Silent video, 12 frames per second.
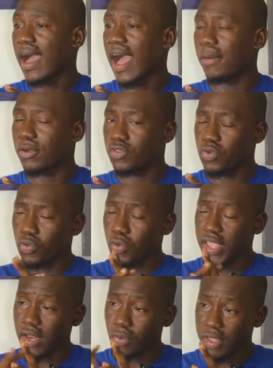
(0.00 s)
I was going to
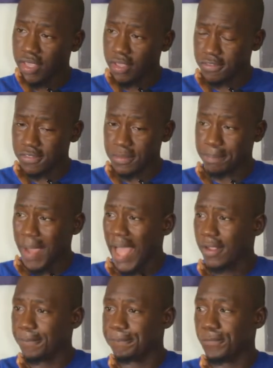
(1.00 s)
relocate the
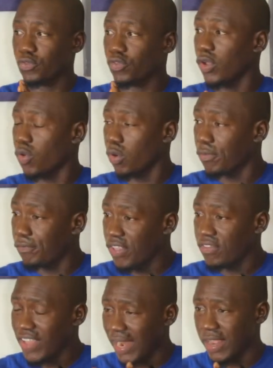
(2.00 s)
park to a
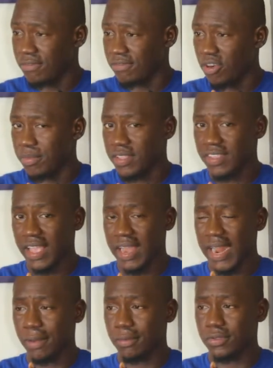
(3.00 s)
convivial environment,
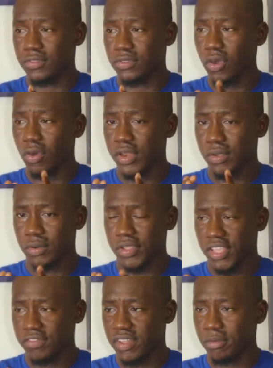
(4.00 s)
and I was not only going
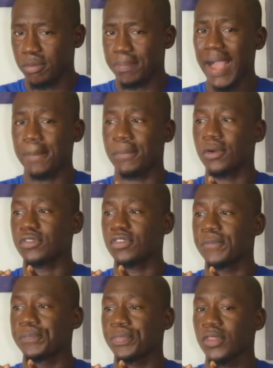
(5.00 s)
to give them a park, but
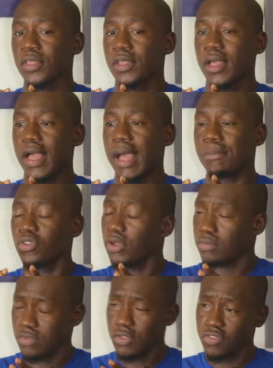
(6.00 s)

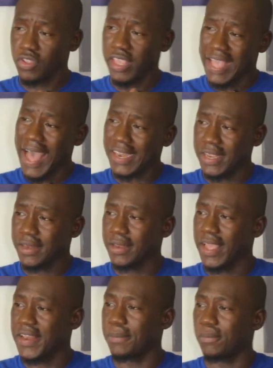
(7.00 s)
not a garden
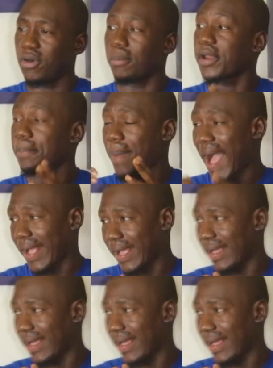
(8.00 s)
anymore, but a park.